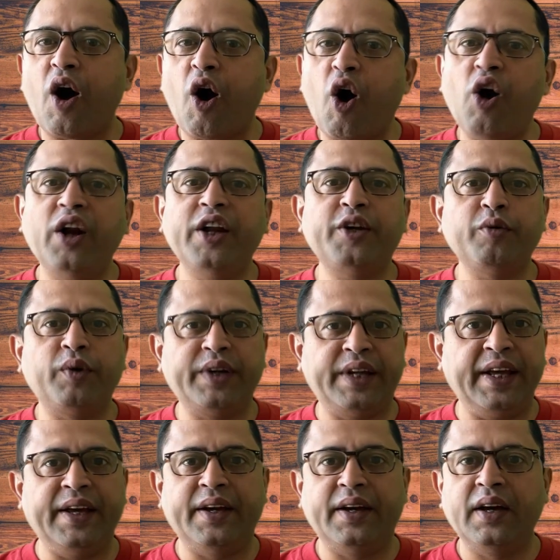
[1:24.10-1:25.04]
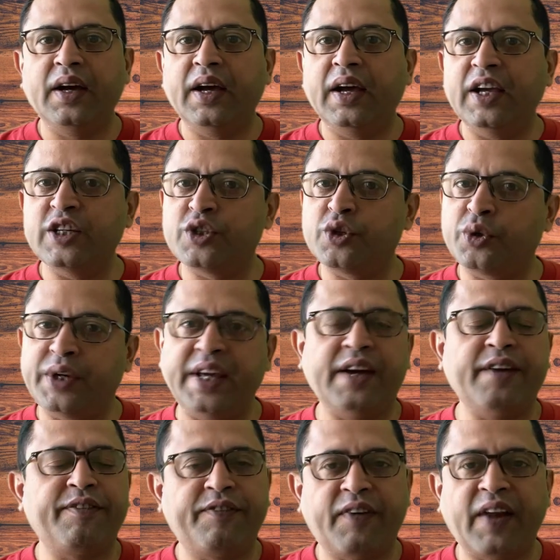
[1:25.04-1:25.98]
all it would take is to
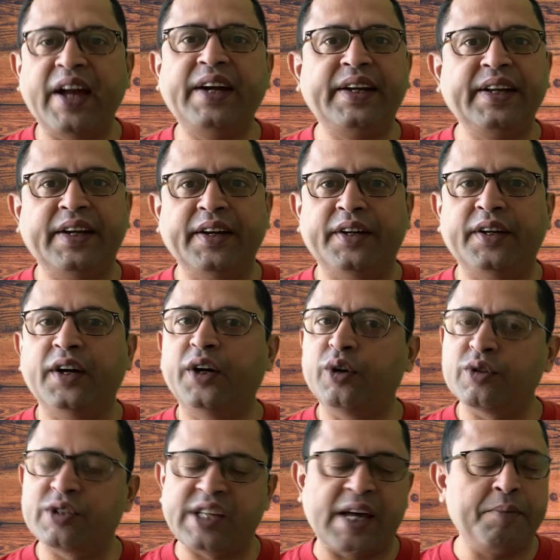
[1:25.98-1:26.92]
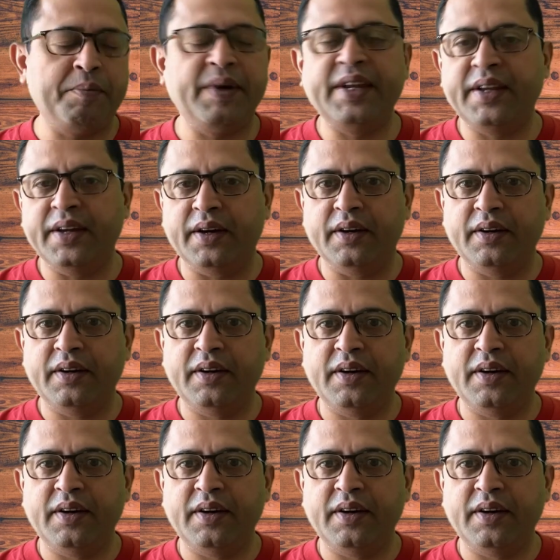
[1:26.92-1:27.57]
take a flight ticket to Siberia.